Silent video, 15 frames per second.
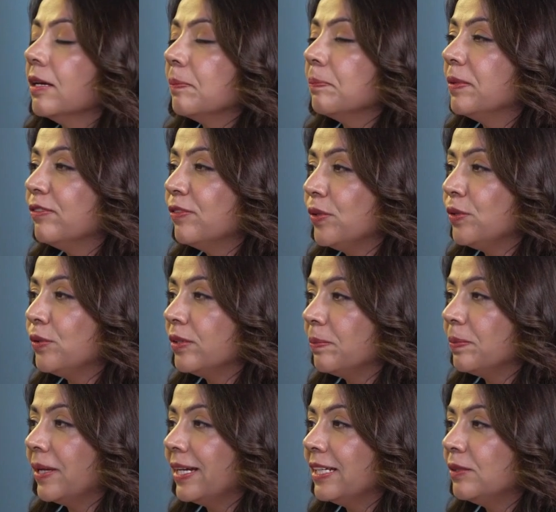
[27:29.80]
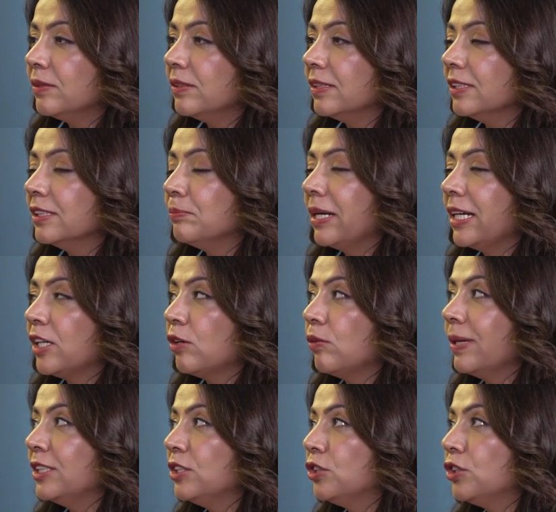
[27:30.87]
Before you replied to this, my
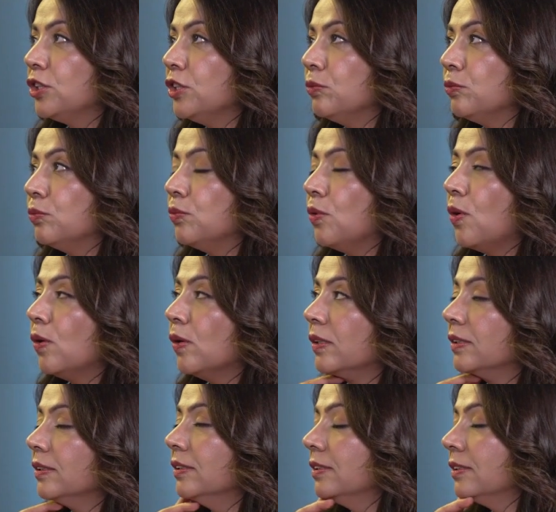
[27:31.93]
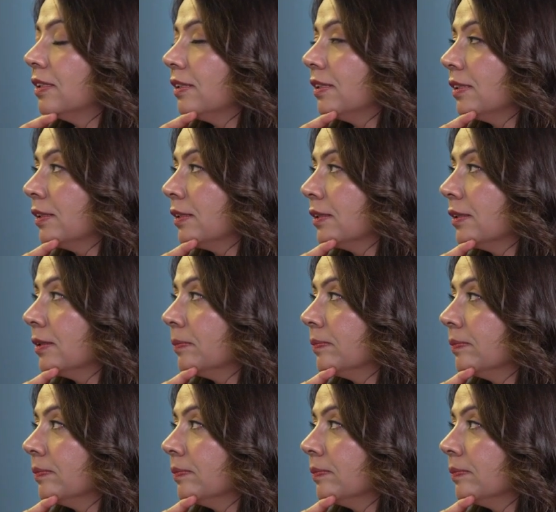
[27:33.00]
question was... Are